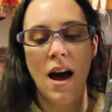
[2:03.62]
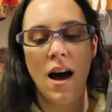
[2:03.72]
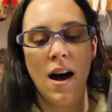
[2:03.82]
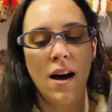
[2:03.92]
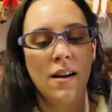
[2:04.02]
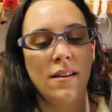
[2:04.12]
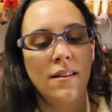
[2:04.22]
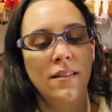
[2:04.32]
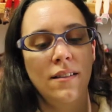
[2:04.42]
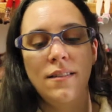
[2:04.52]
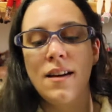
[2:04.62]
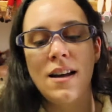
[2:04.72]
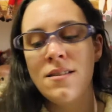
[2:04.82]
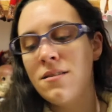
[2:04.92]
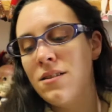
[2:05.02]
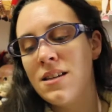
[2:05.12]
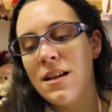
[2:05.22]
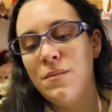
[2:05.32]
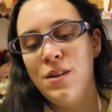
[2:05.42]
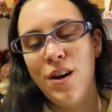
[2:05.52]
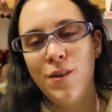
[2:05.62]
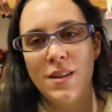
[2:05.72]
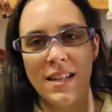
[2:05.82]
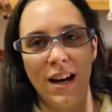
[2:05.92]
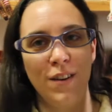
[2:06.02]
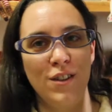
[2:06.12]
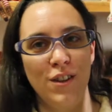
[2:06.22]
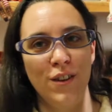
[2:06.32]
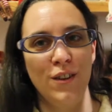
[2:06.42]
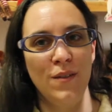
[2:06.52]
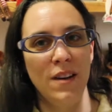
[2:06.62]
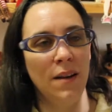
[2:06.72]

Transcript: As soon as I'm done with Aoto,